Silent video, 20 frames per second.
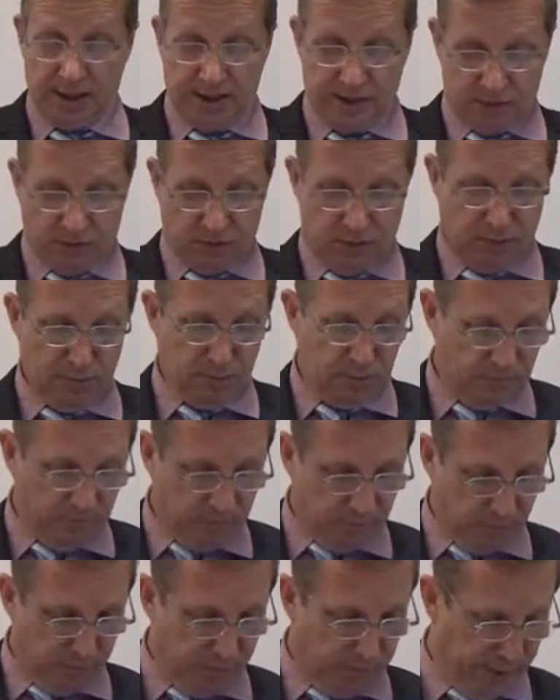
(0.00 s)
lease agreement
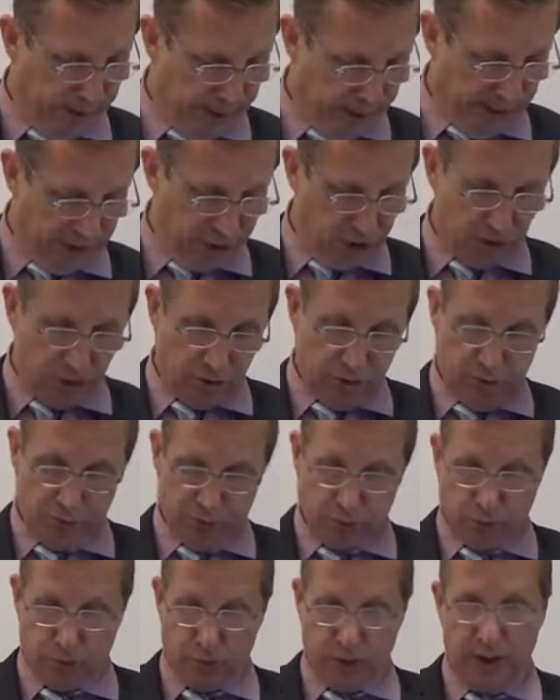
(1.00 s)
from page
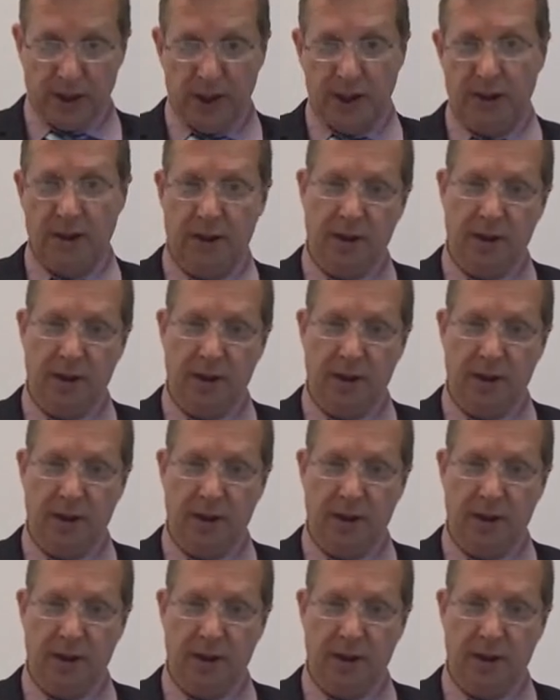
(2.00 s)
3,